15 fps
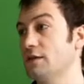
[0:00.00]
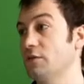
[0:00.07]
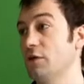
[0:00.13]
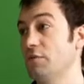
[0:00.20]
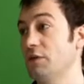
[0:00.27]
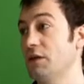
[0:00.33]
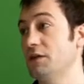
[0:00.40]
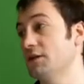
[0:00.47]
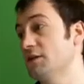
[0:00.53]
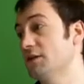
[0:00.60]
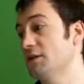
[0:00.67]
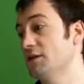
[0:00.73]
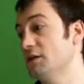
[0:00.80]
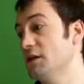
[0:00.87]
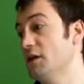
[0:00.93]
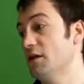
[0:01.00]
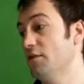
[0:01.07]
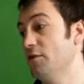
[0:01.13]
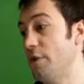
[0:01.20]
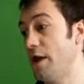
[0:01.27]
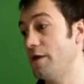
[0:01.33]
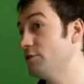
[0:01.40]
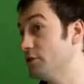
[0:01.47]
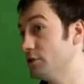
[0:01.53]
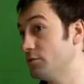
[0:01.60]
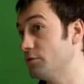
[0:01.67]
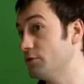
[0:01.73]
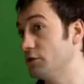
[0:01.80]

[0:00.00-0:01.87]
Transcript: So what it means is the papers you